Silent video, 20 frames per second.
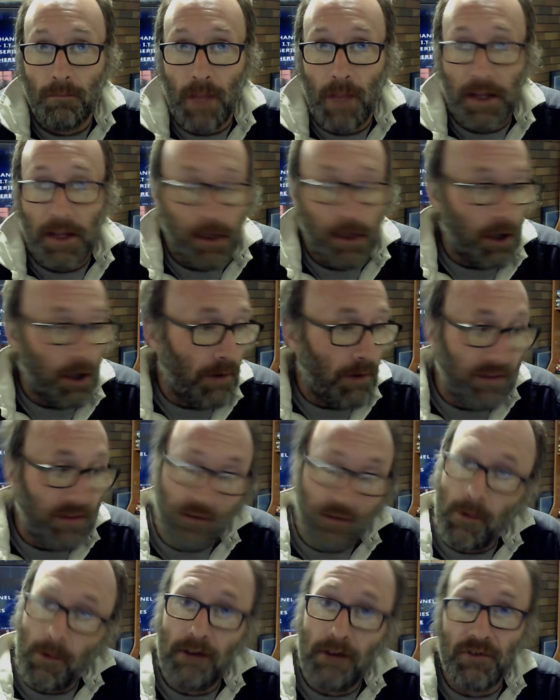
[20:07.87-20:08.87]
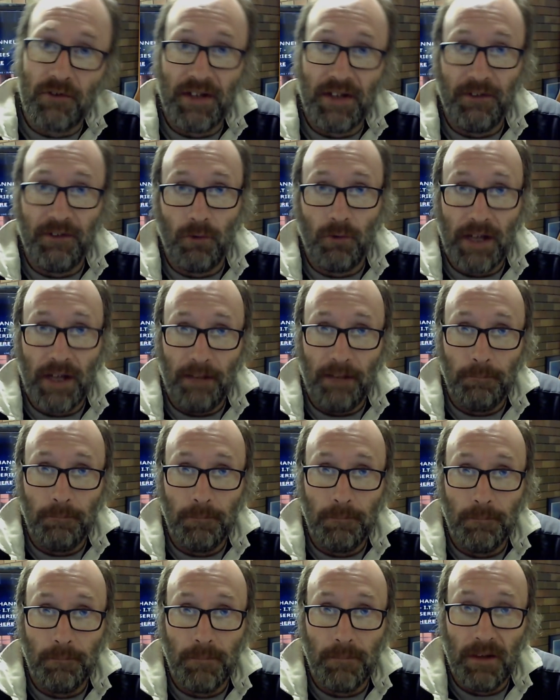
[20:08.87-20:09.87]
It can go everywhere a diesel can.
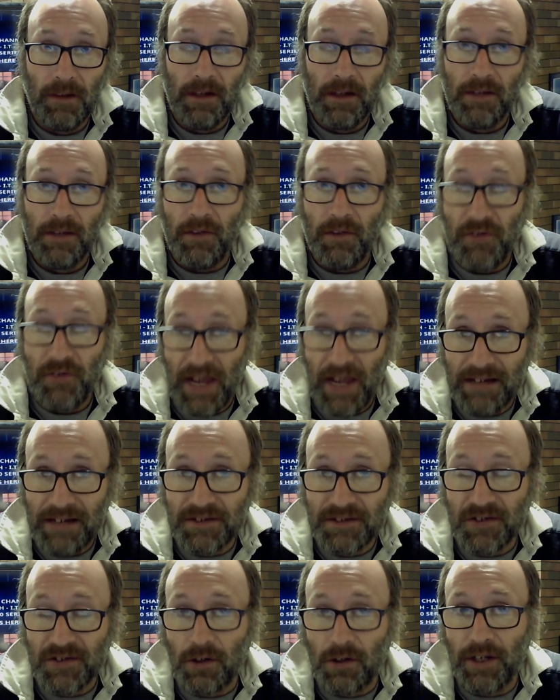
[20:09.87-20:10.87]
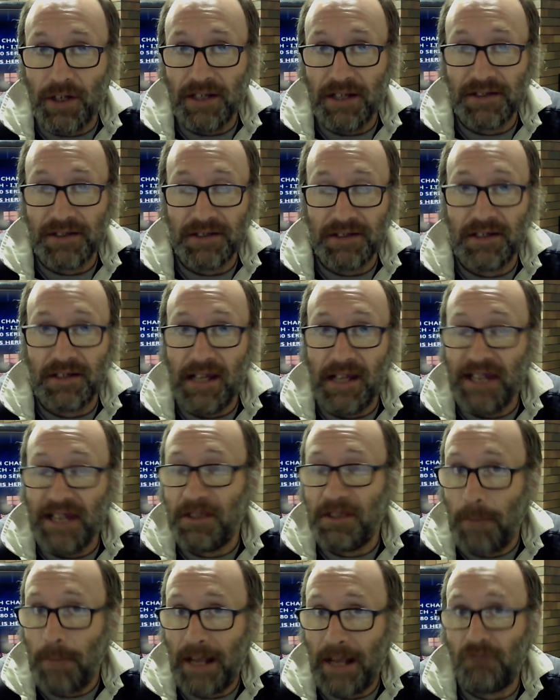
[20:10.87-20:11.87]
The downside is
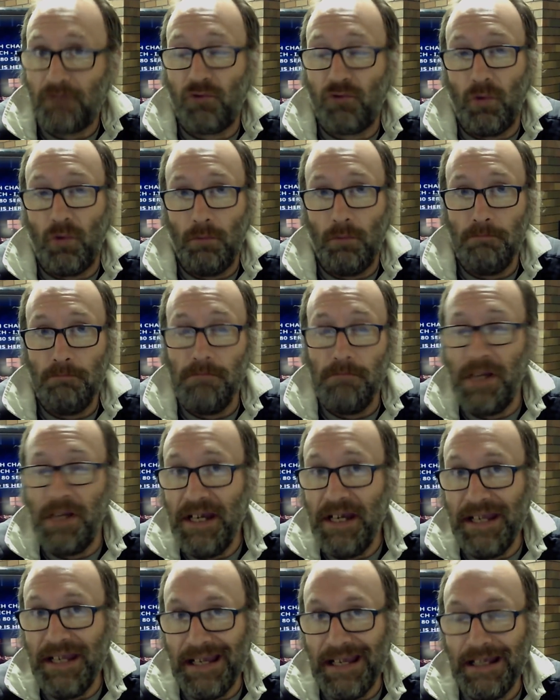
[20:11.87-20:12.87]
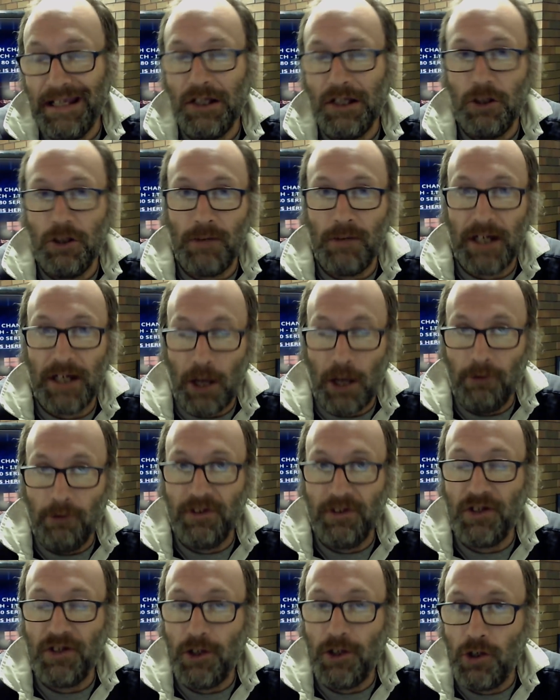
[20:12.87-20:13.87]
it's petrol, meaning you are
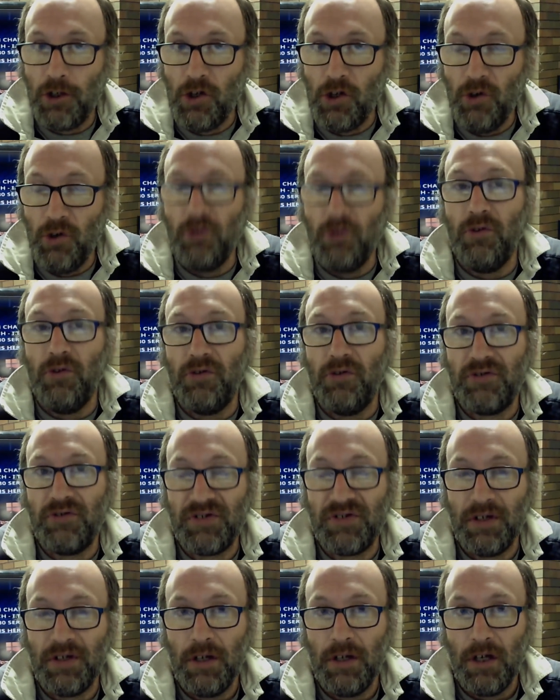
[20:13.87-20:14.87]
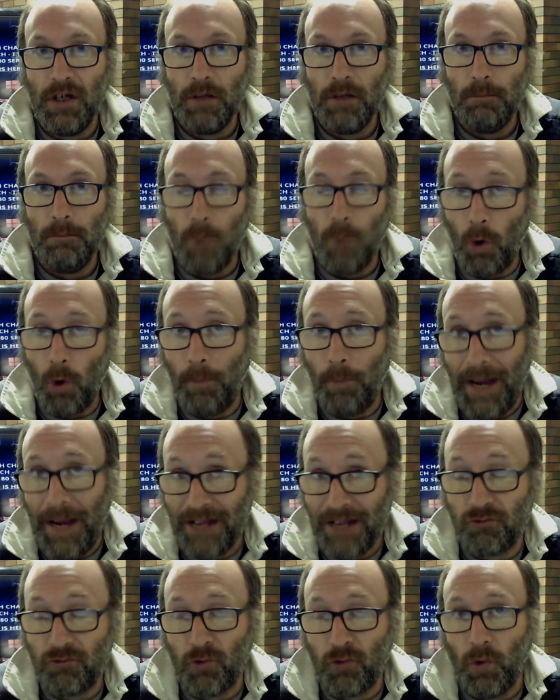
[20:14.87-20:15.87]
going to use more
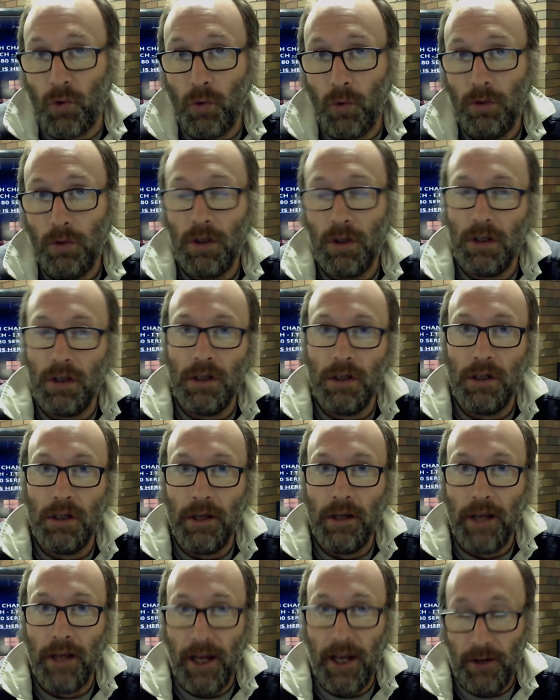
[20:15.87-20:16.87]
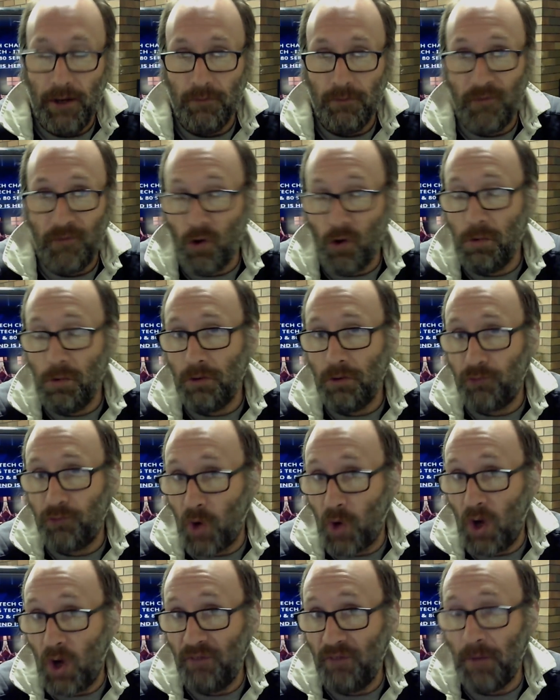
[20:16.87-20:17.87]
petrol in four-wheel
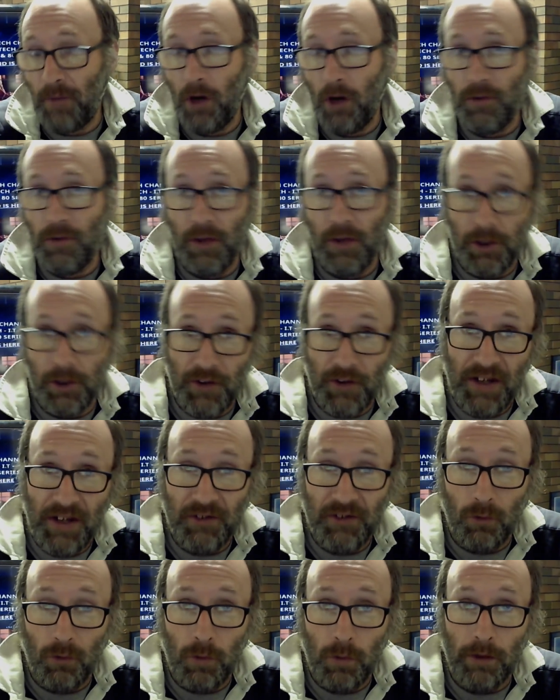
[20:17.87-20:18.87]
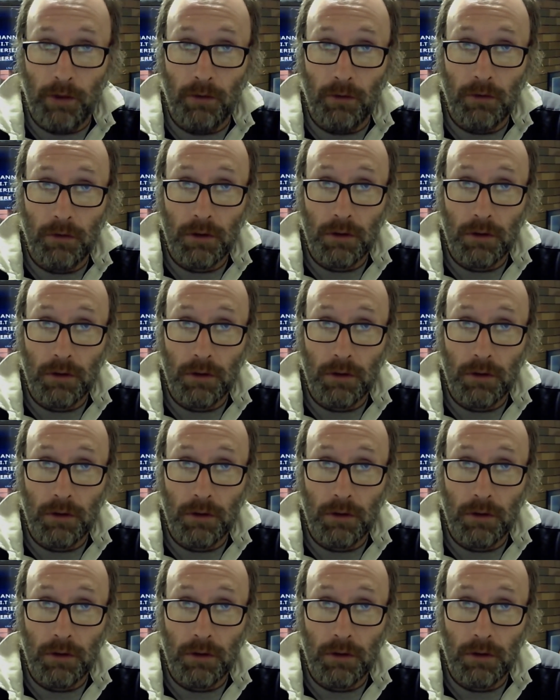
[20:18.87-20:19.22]
drive mode than a diesel will.